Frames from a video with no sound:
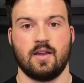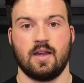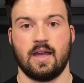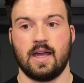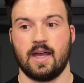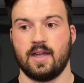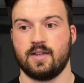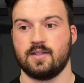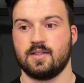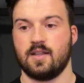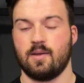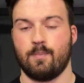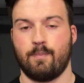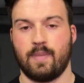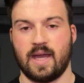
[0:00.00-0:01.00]
and
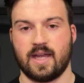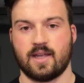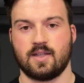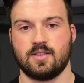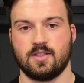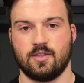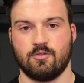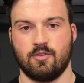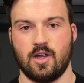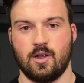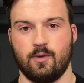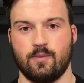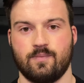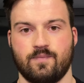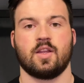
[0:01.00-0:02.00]
back to grow.
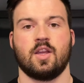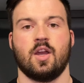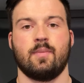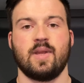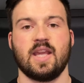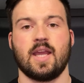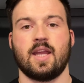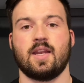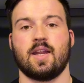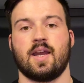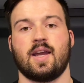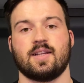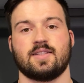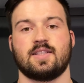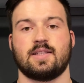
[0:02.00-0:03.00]
Coming in
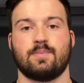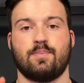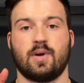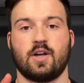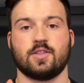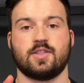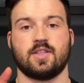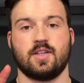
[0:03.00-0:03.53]
at spot